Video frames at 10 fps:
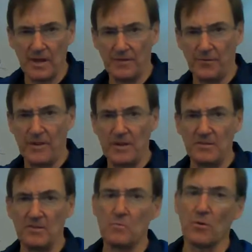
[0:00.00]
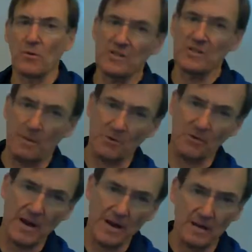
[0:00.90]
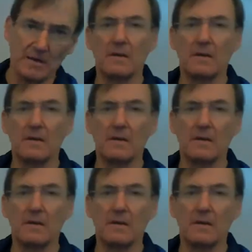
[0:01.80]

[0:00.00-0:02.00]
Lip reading: if we need to do more in chapter 8.